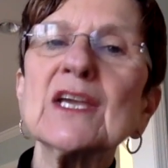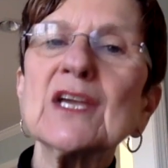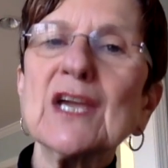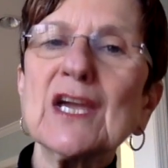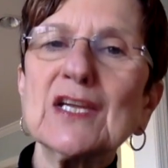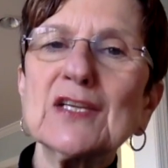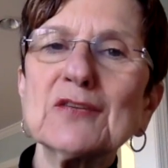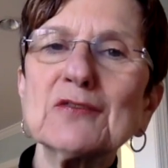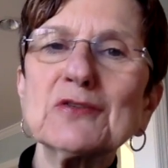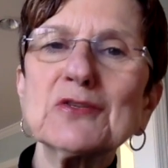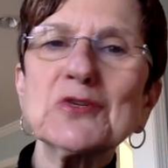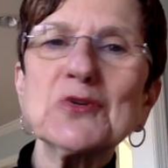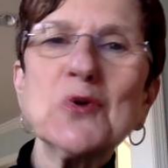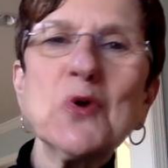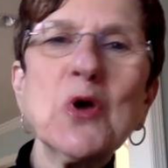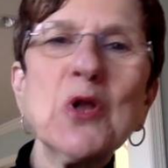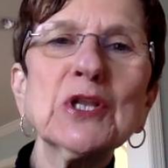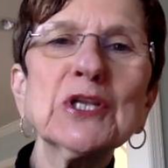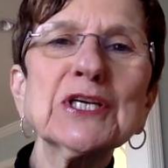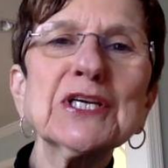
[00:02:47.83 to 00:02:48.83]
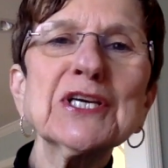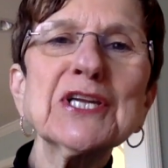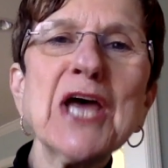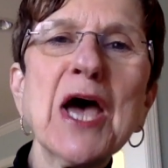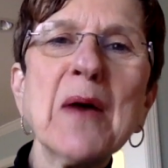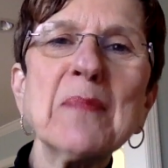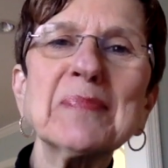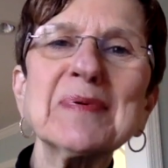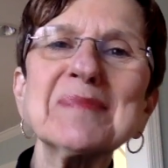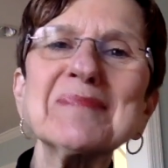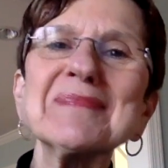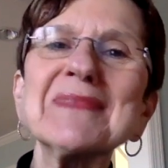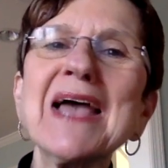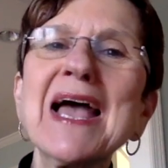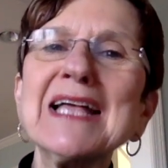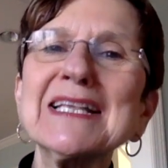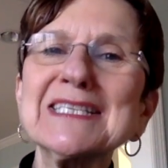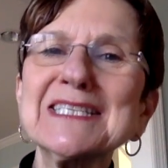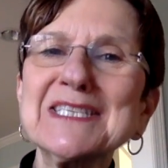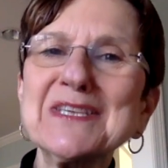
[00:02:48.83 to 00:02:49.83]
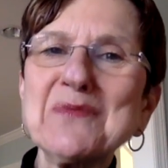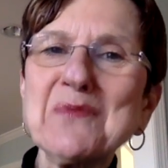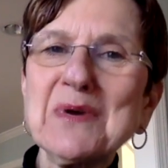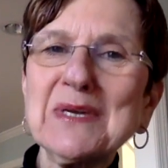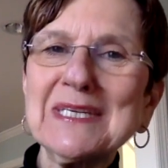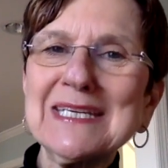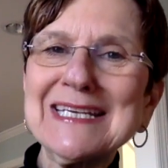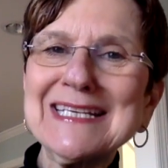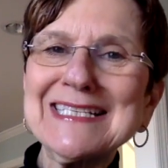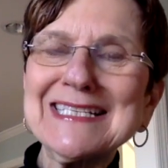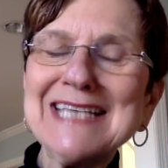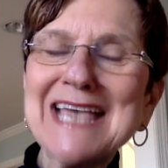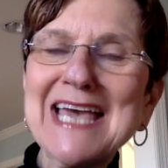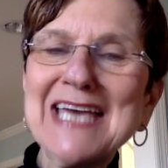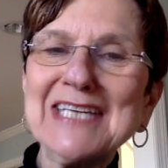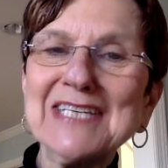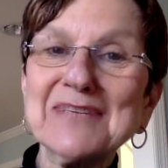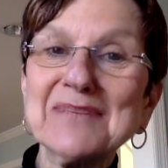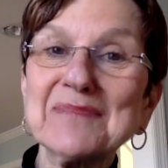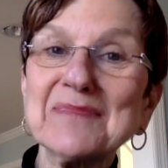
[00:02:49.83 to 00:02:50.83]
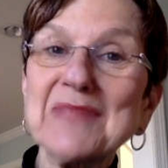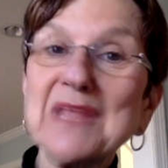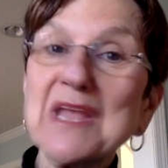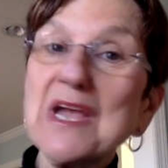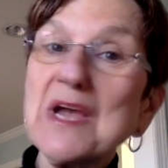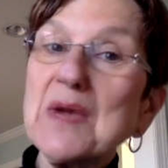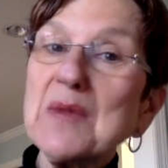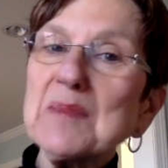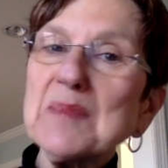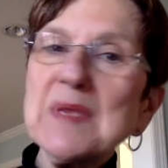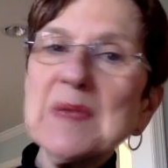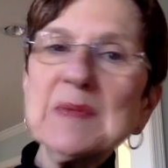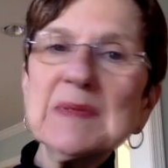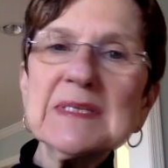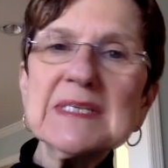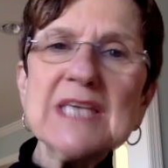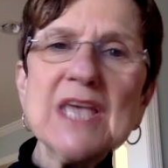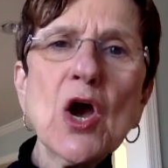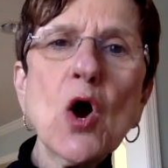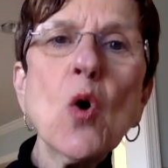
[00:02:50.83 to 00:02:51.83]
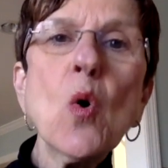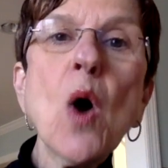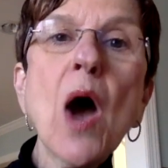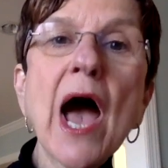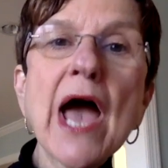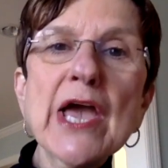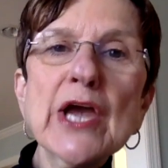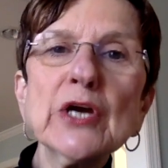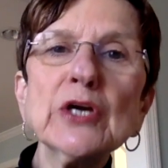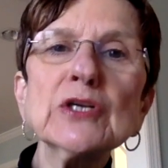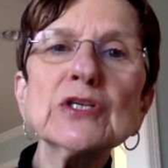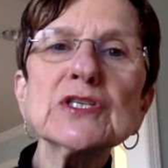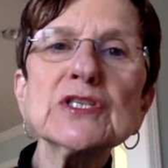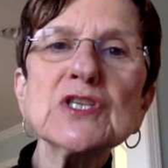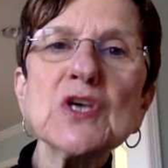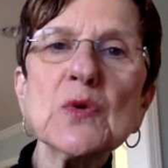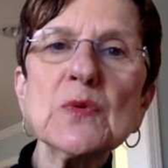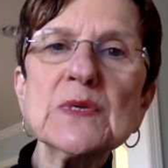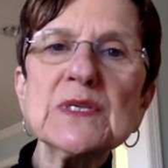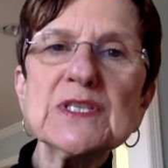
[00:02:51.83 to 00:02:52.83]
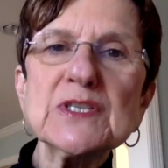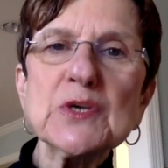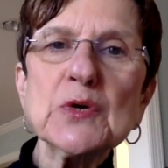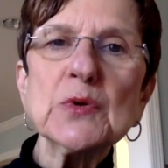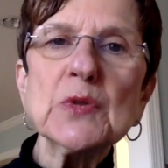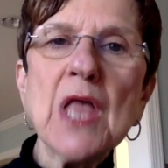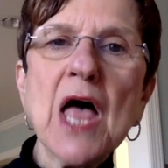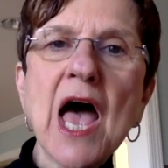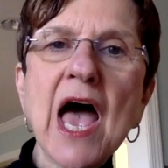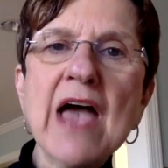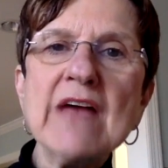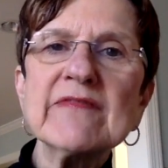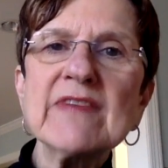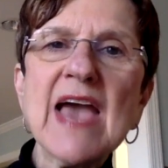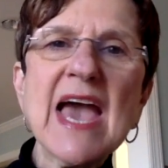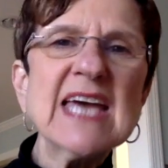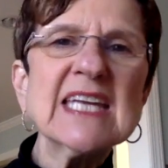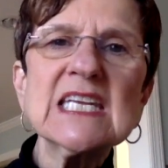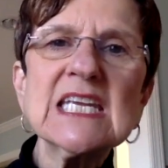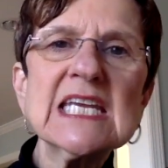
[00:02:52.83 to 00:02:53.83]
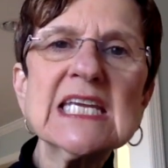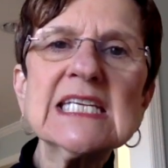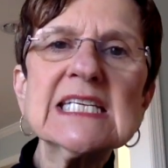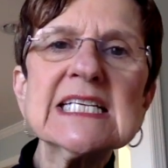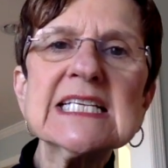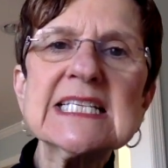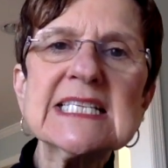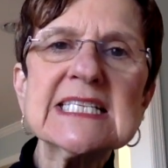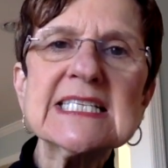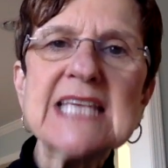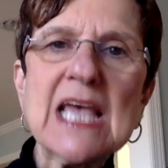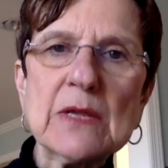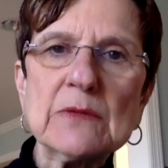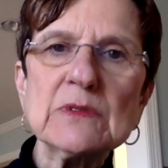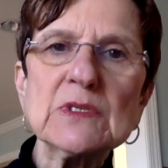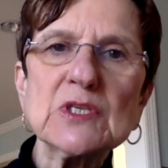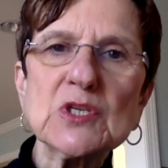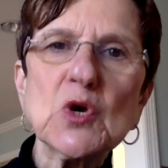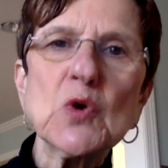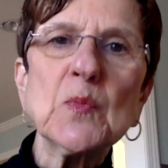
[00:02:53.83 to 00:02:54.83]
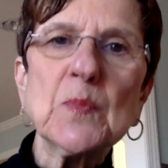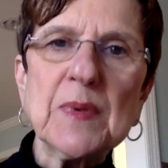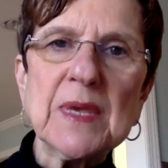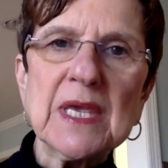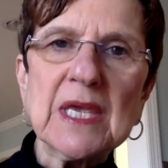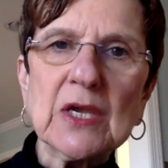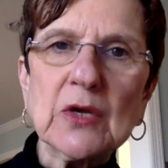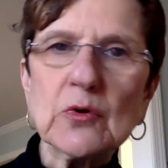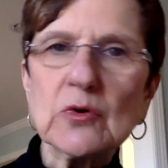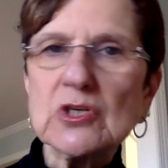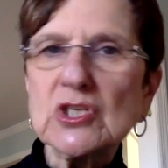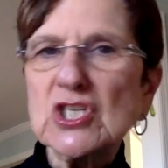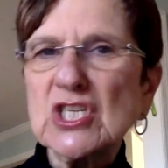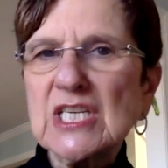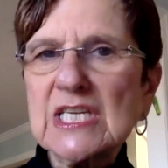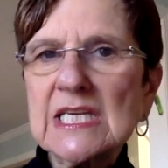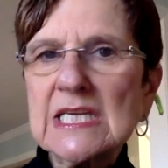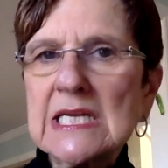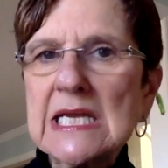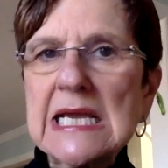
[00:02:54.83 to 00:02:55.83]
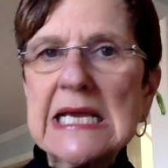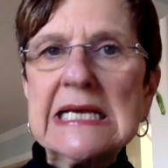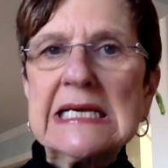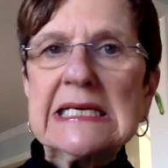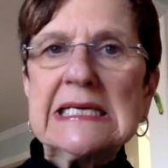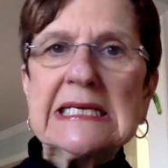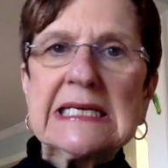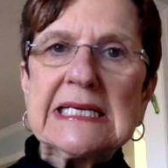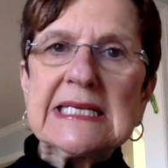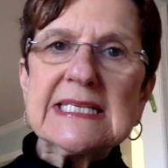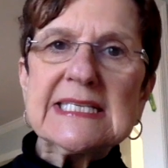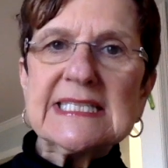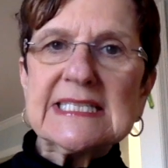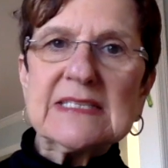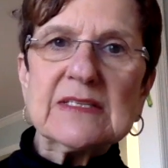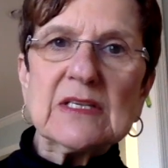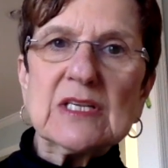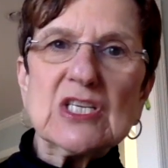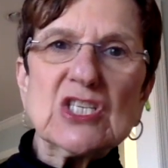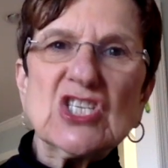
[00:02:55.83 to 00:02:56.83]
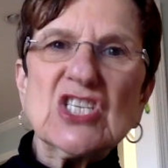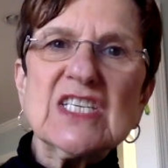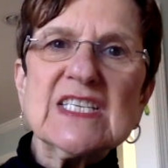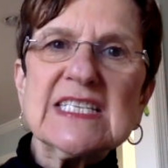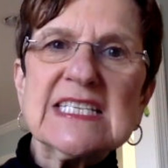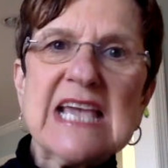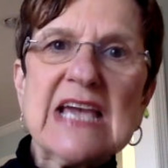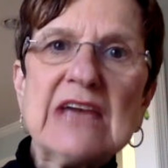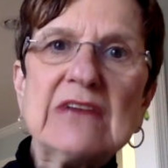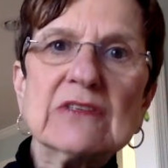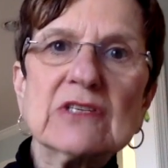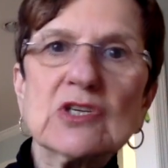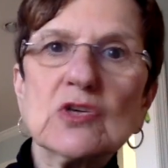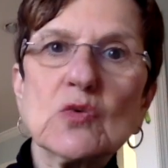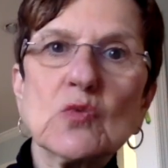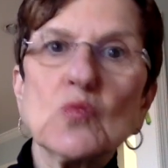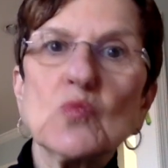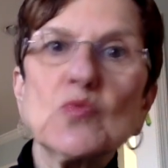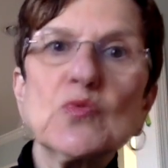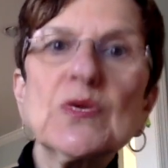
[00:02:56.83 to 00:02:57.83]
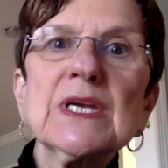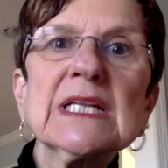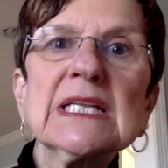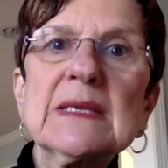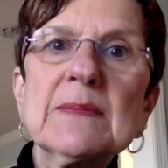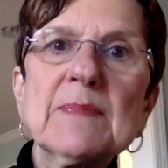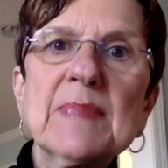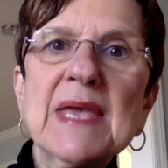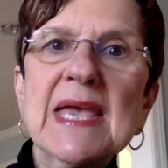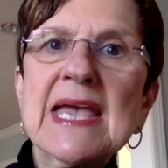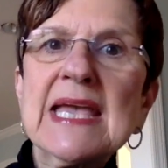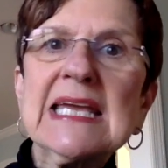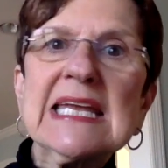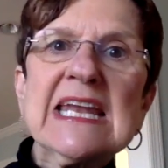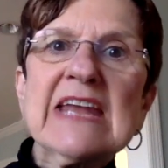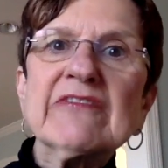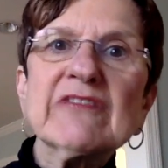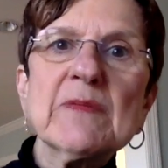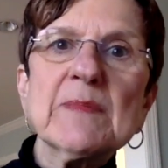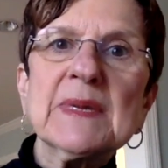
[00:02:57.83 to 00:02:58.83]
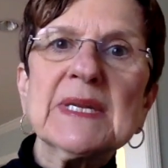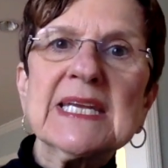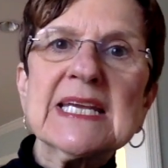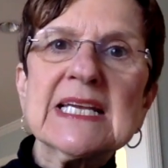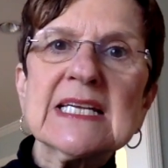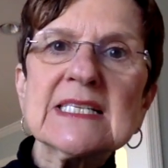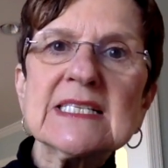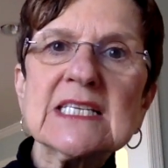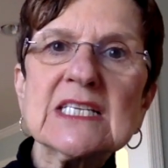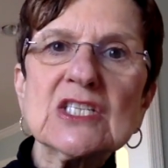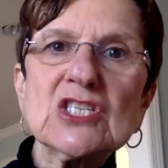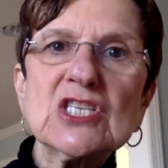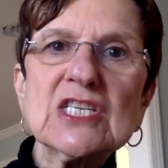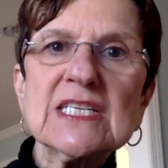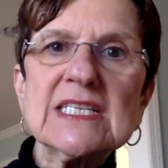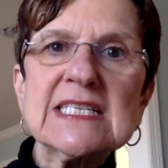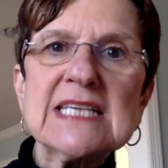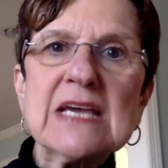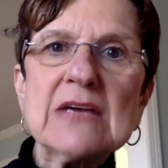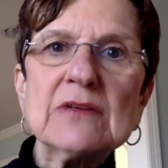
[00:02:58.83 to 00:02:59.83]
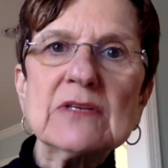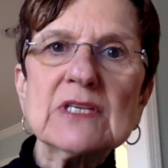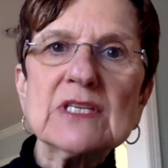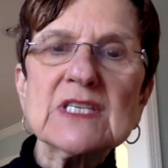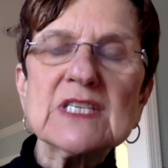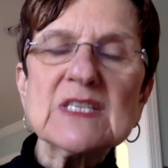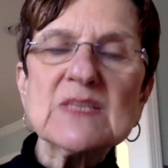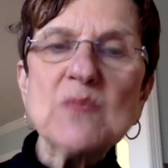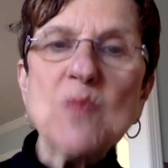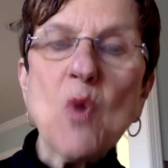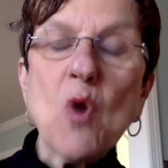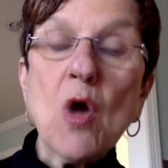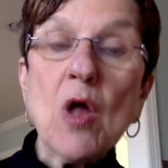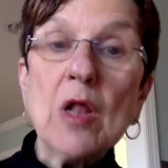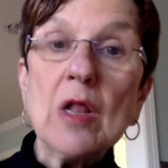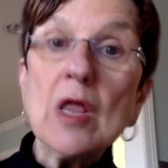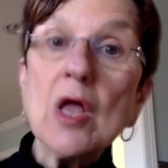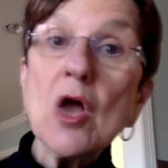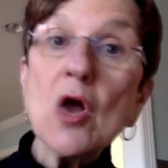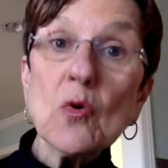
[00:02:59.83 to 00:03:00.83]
And you should all look it up and see what he said. People say, oh, I heard so-and-so live, and he didn't sound so big, or she sounded really big, and everybody else said she sounded small.